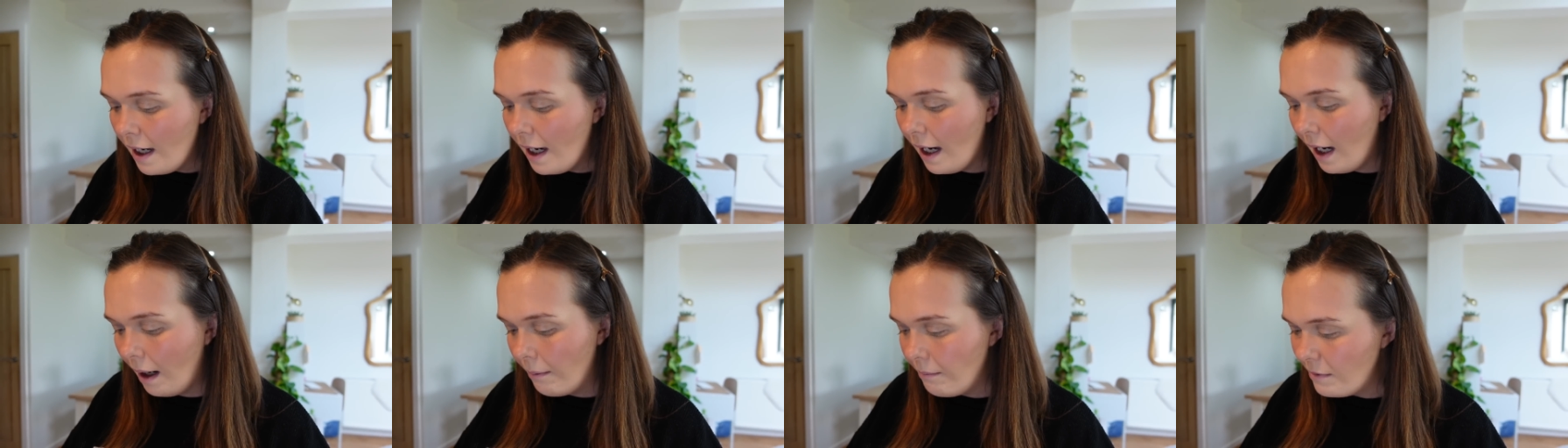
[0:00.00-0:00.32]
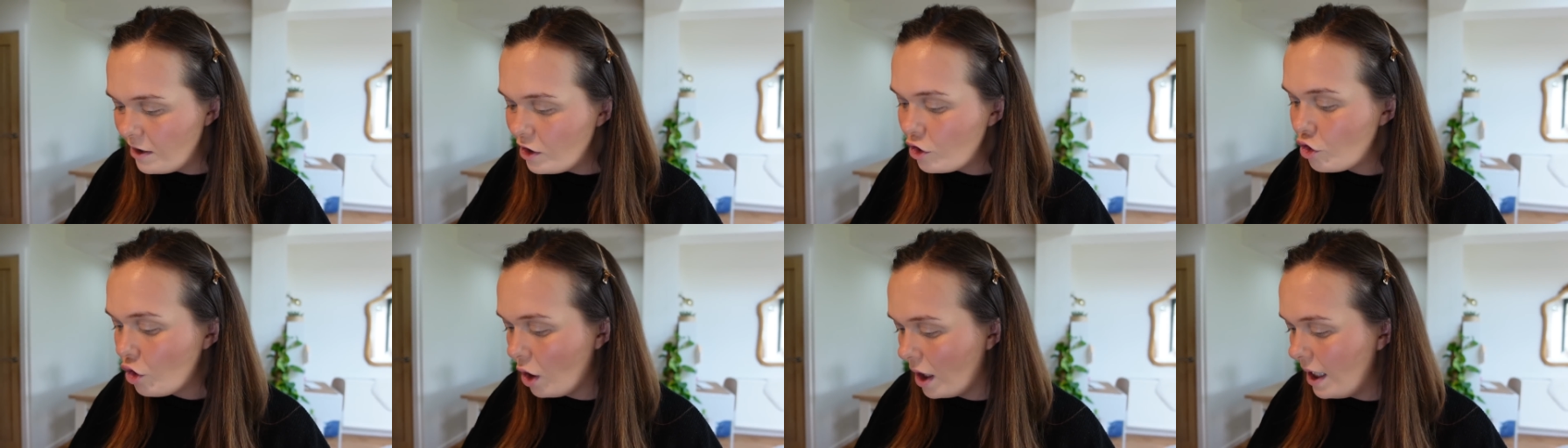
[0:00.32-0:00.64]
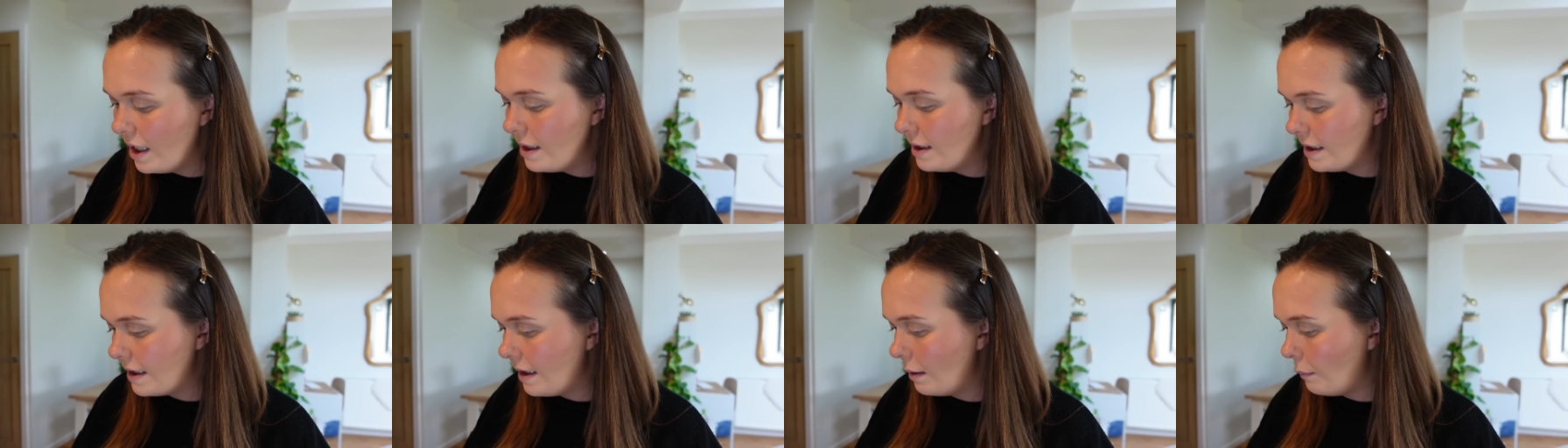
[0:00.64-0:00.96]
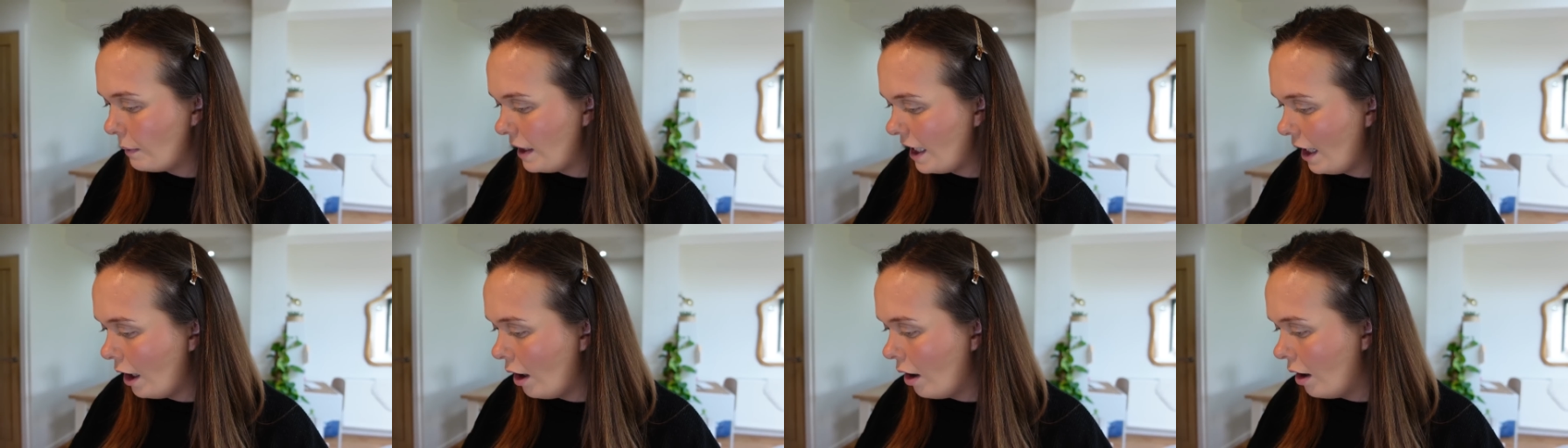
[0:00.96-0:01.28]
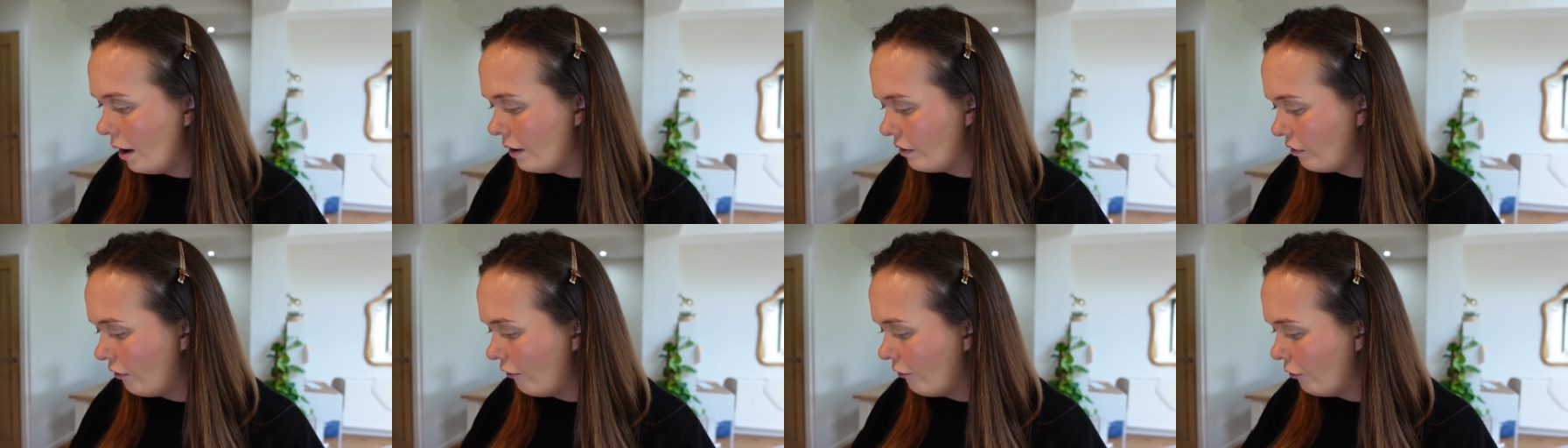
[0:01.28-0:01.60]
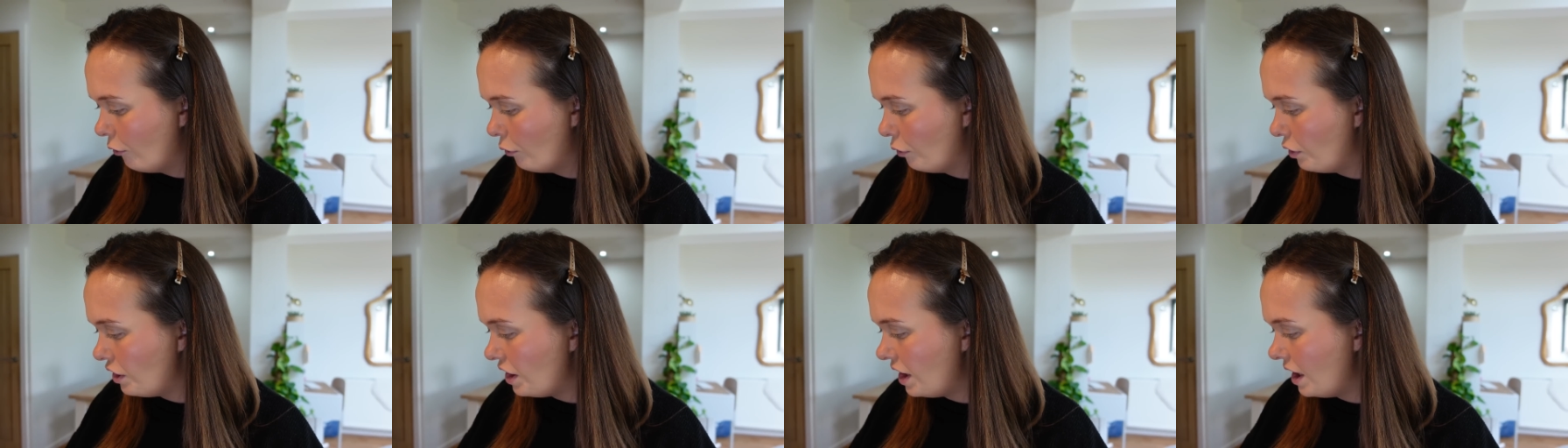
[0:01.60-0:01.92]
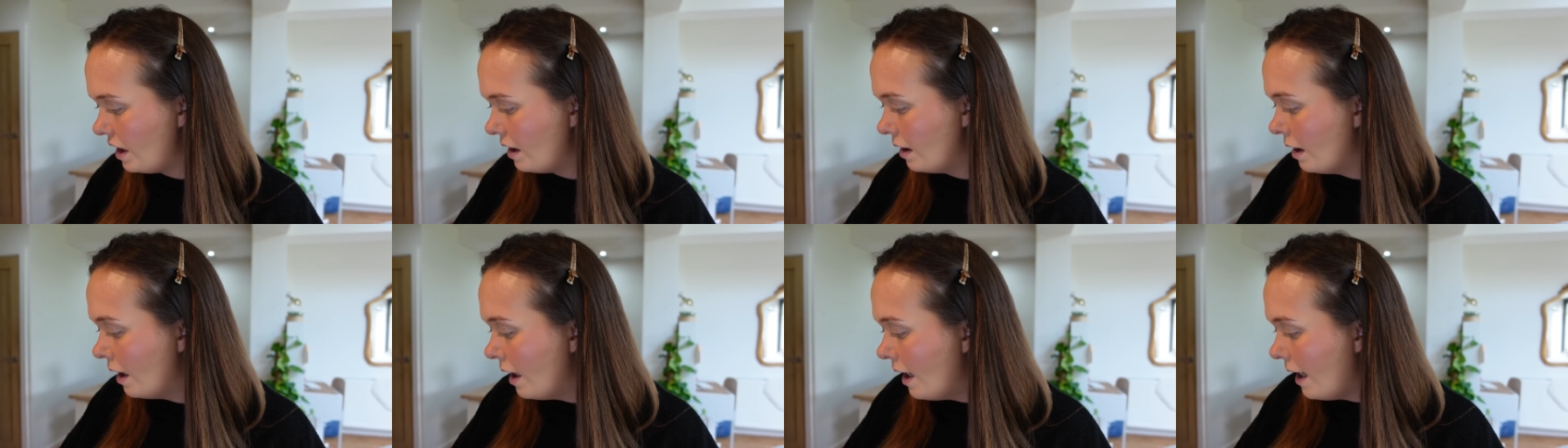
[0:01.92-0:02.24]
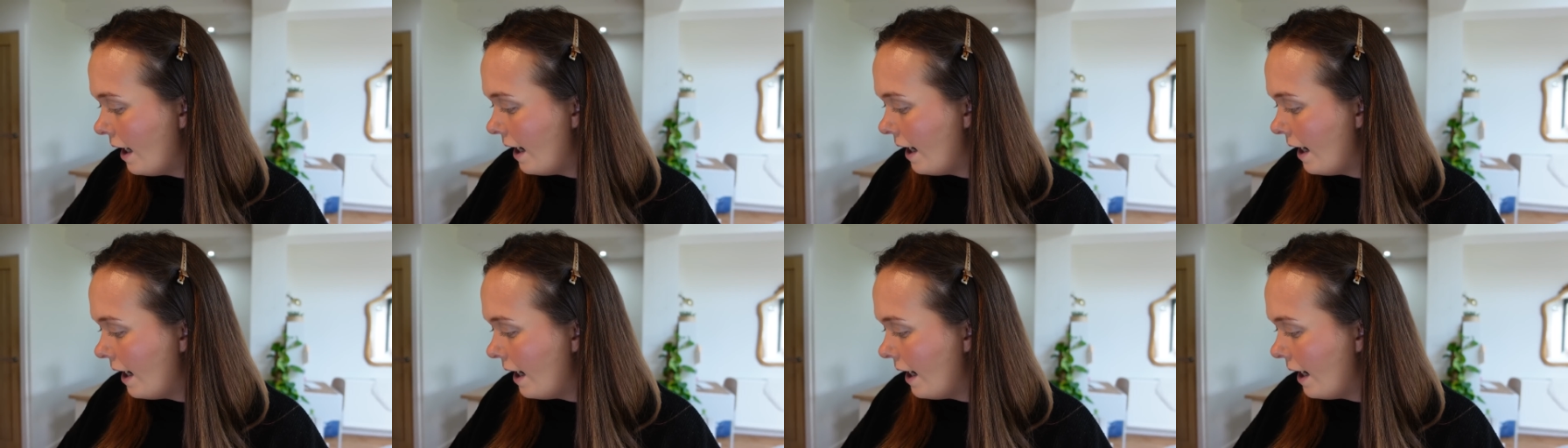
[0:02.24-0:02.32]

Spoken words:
I'm going to try a little bit harder for you.